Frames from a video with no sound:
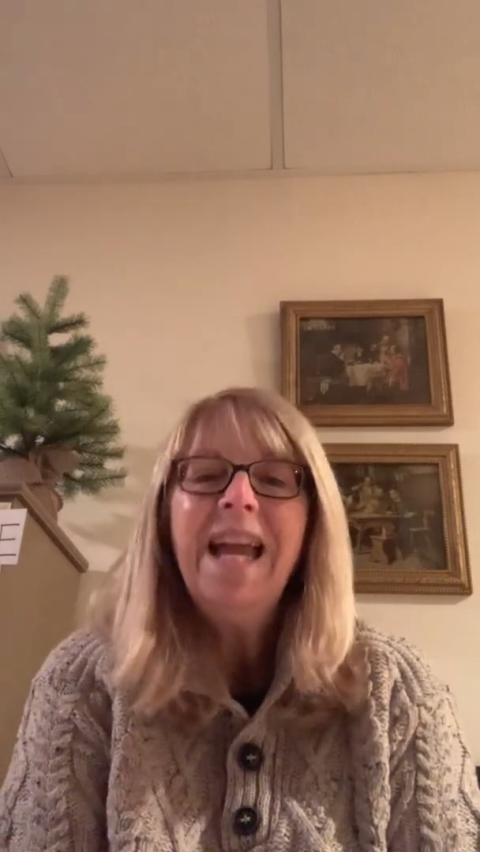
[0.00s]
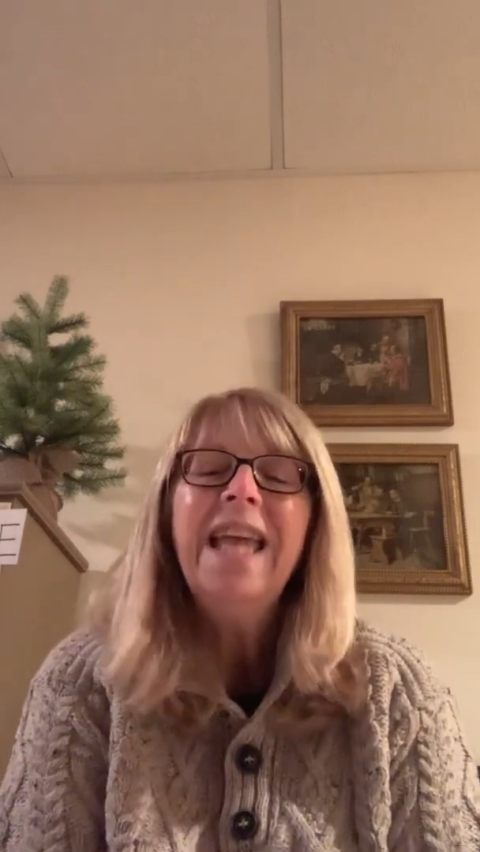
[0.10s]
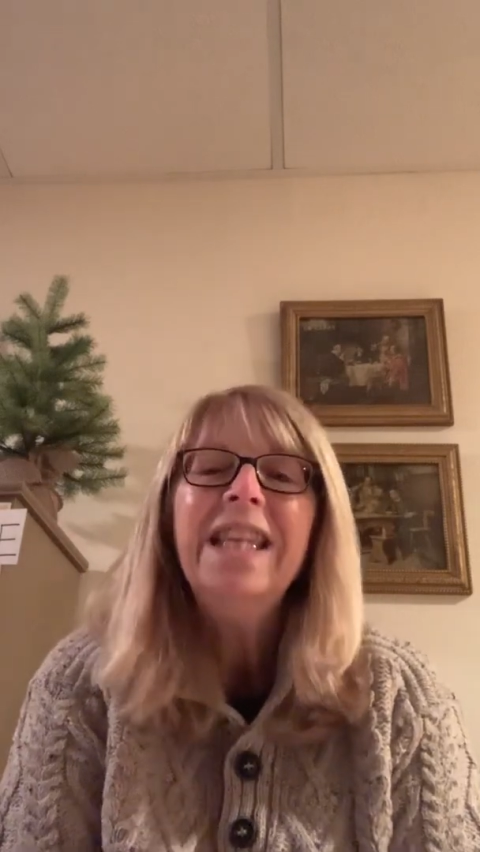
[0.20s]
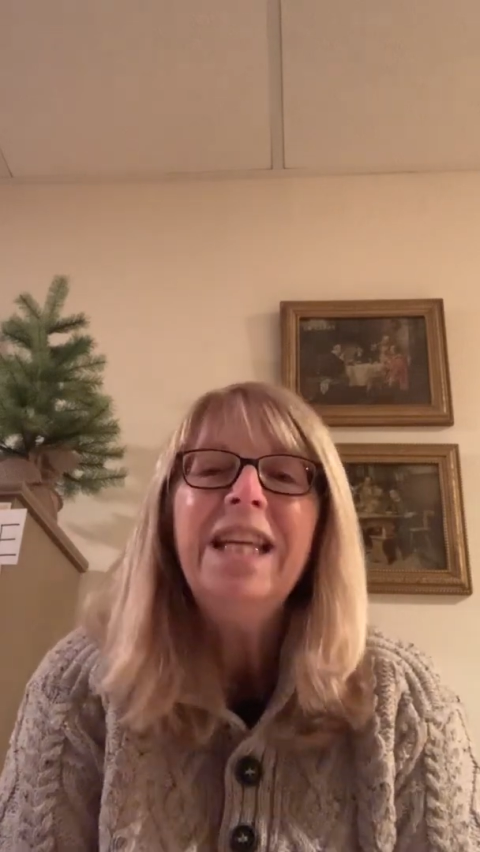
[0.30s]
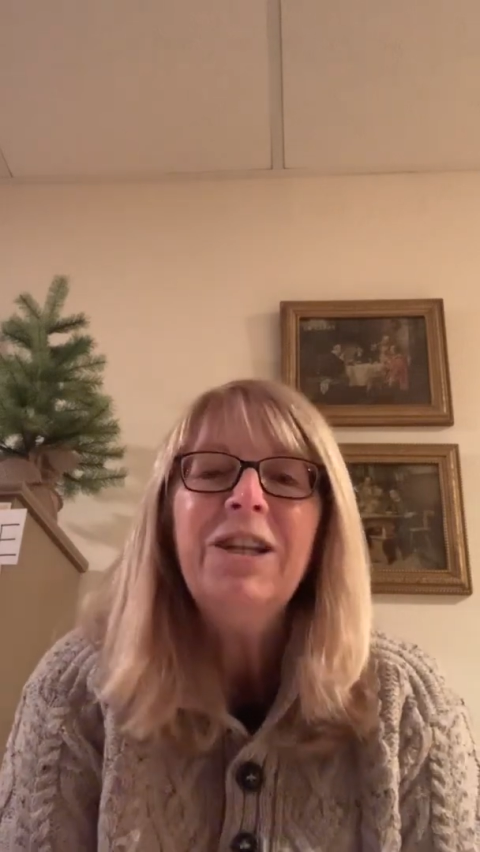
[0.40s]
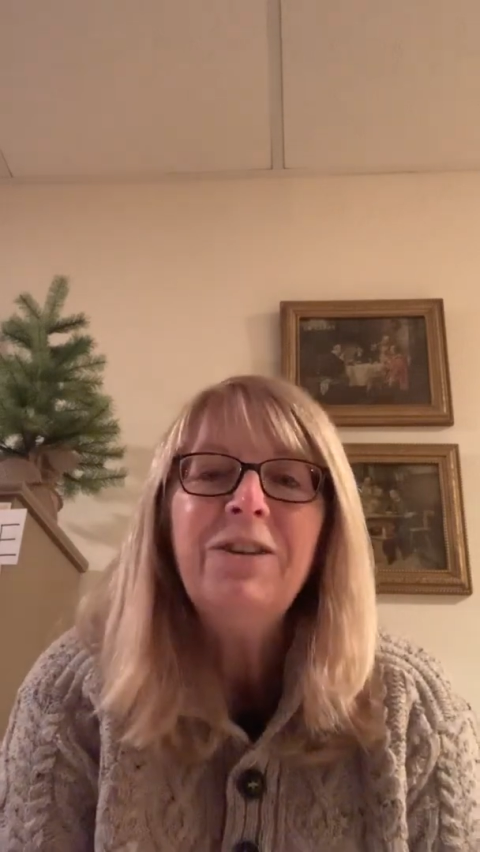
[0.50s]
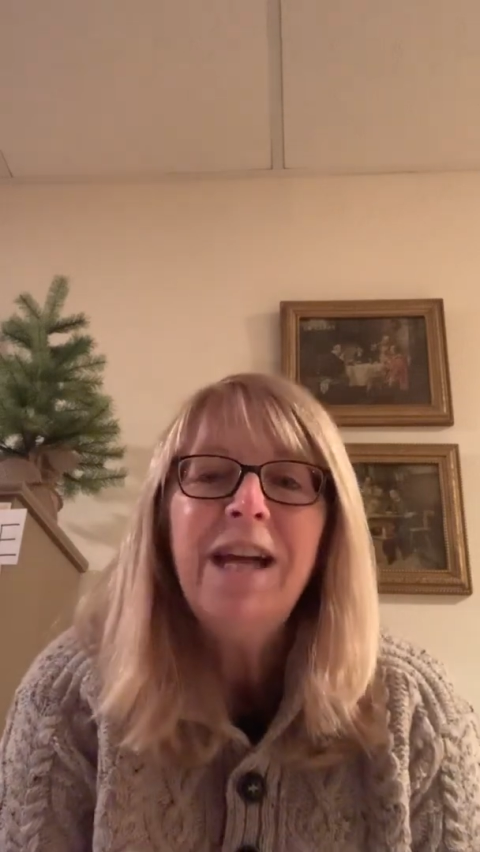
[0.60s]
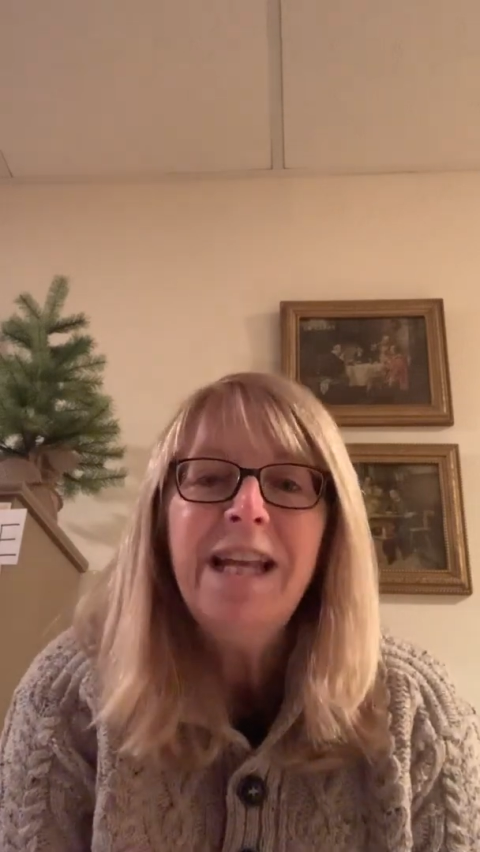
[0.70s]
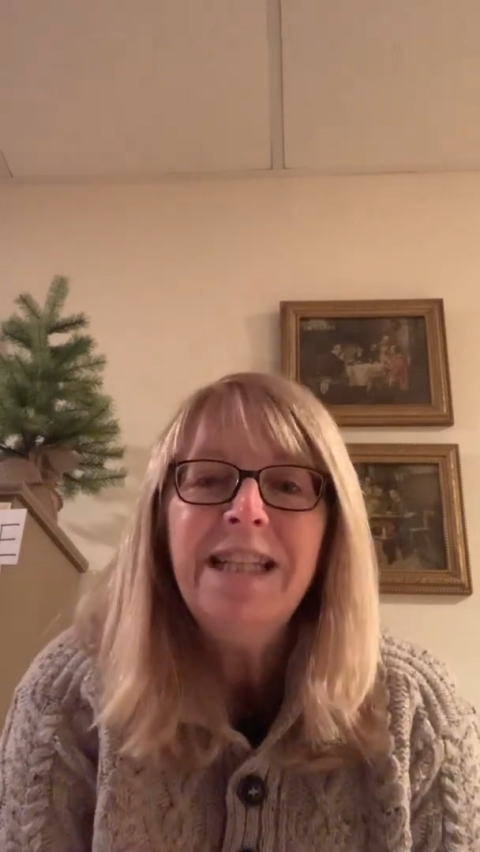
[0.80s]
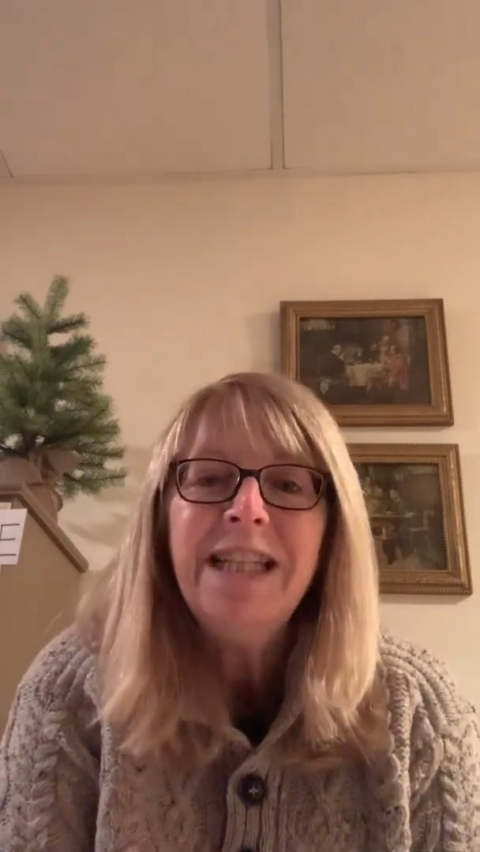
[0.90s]
And later
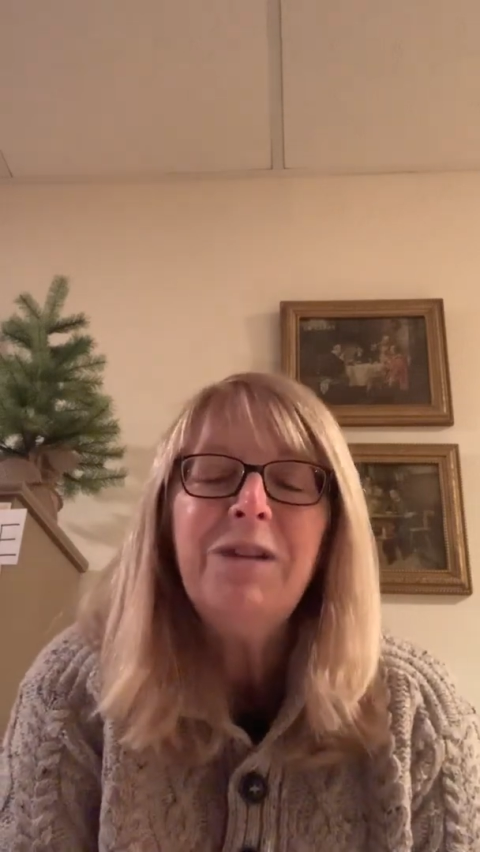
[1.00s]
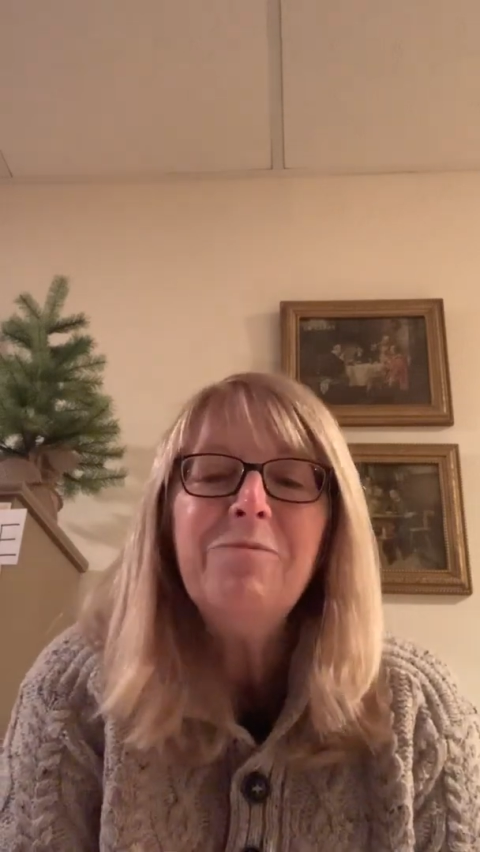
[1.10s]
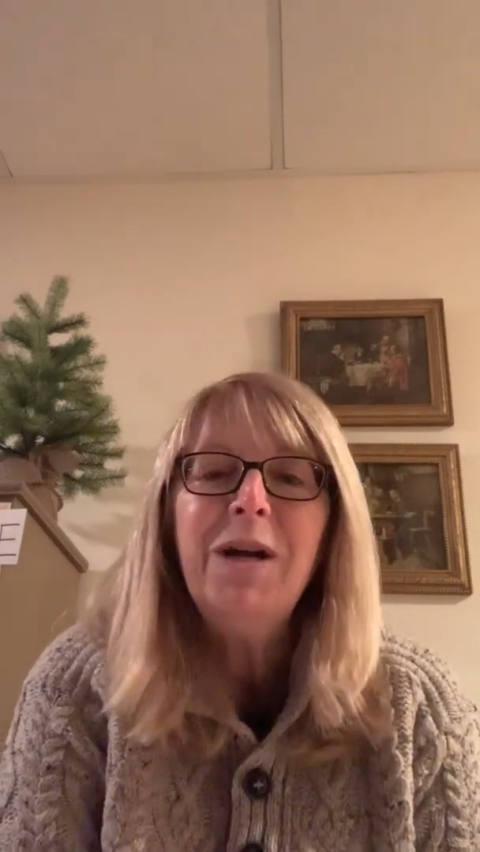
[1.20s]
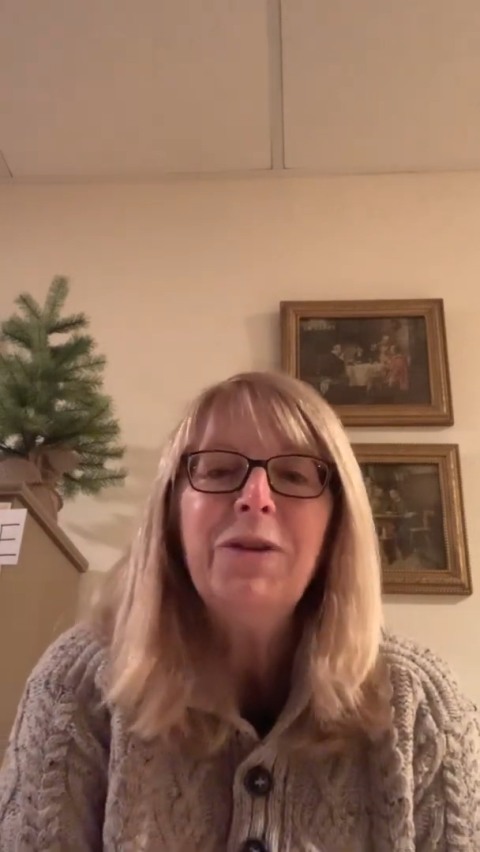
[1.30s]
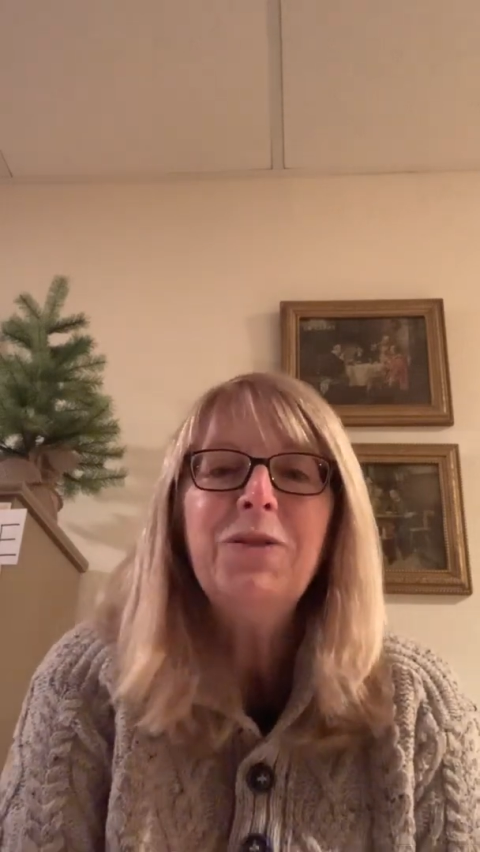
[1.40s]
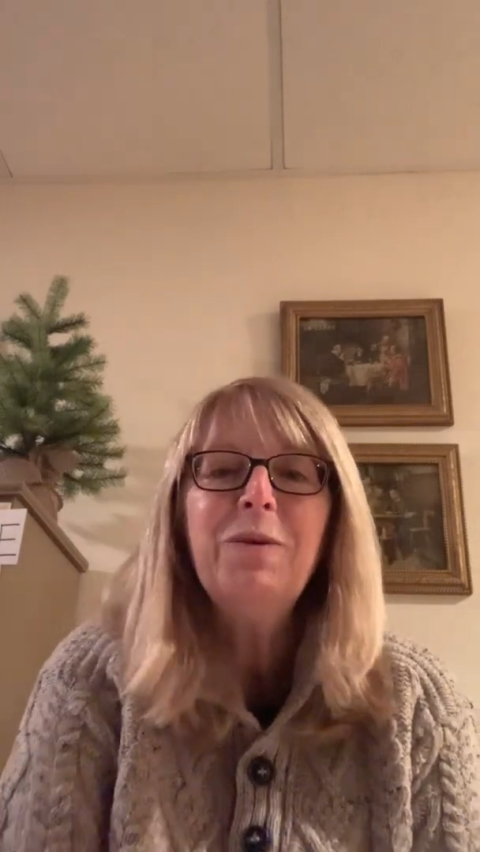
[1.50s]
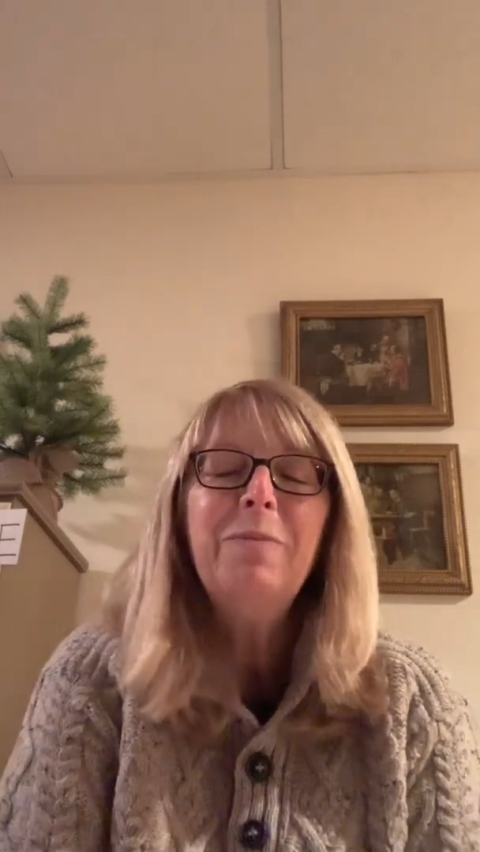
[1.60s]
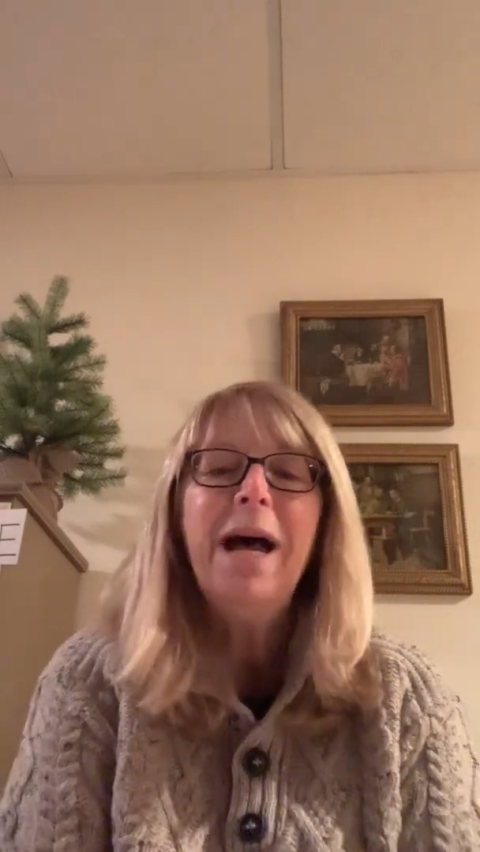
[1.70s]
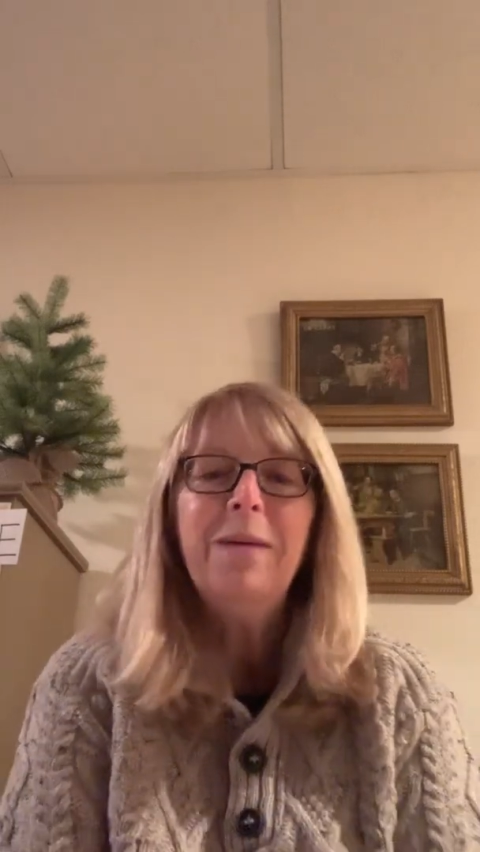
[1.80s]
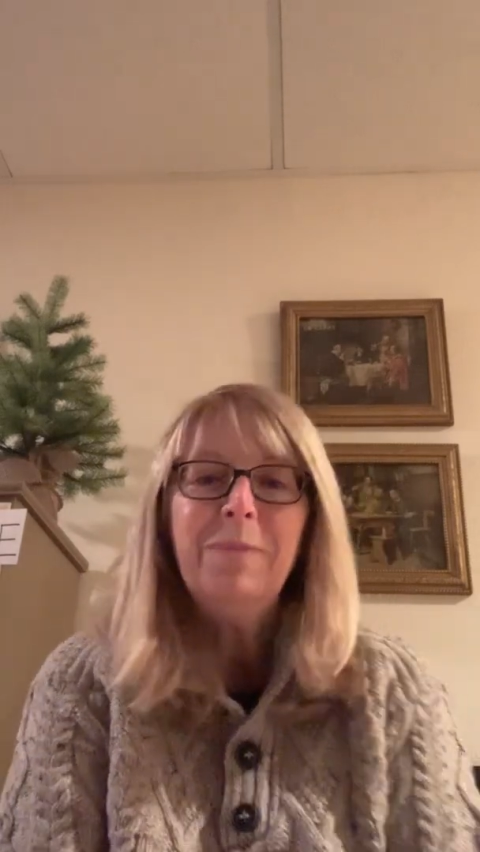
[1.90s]
on, Little Mouse will
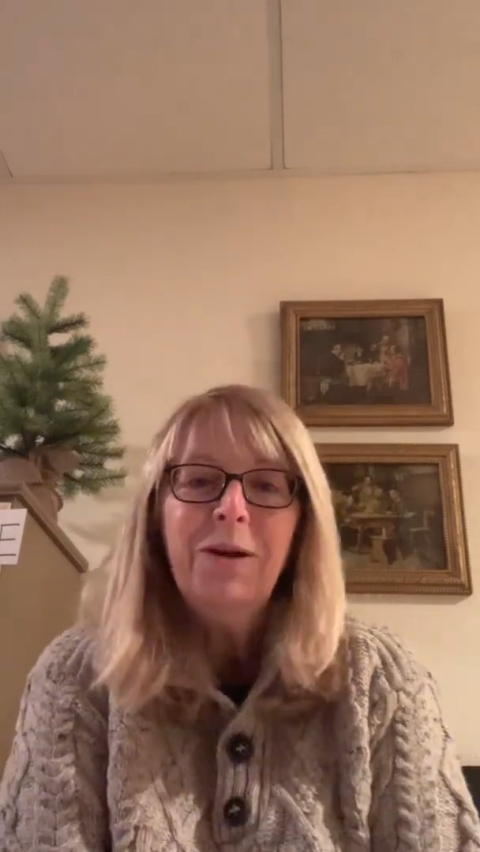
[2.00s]
pop